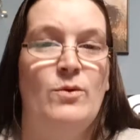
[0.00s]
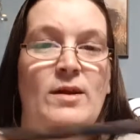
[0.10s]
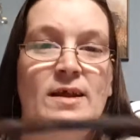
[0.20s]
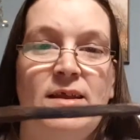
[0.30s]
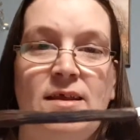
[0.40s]
I
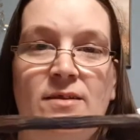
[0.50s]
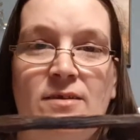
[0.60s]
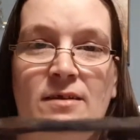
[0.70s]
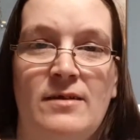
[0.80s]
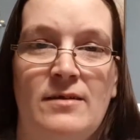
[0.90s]
like
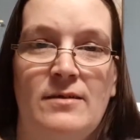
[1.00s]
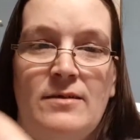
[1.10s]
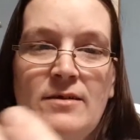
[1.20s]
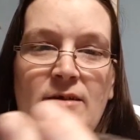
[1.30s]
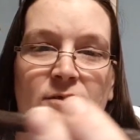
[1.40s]
this.
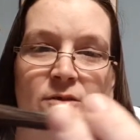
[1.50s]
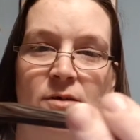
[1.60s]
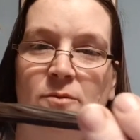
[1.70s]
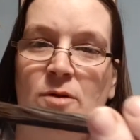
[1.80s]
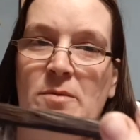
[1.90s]
Got a nice
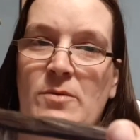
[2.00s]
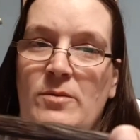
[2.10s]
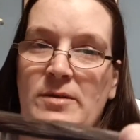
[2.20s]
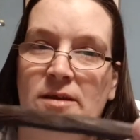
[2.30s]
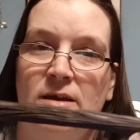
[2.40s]
wibbly
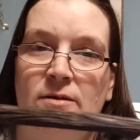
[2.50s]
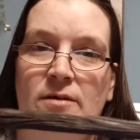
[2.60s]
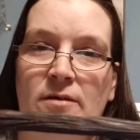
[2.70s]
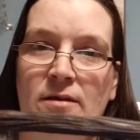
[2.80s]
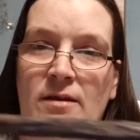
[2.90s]
wobbly thing going on.